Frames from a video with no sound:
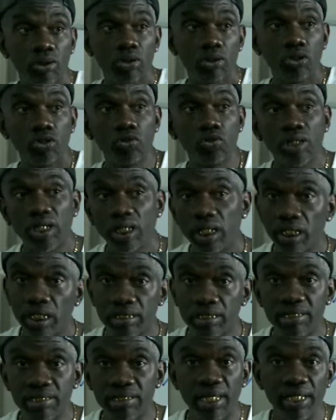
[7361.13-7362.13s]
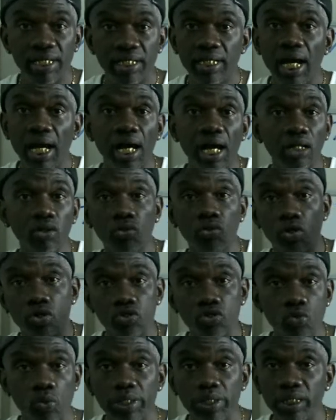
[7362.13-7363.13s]
you can get a $10 or
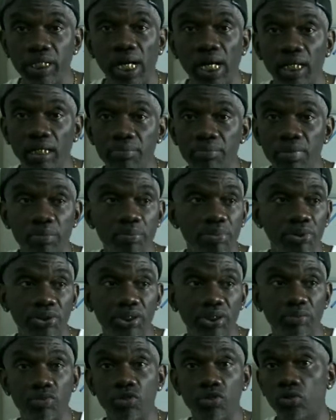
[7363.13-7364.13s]
$20 membership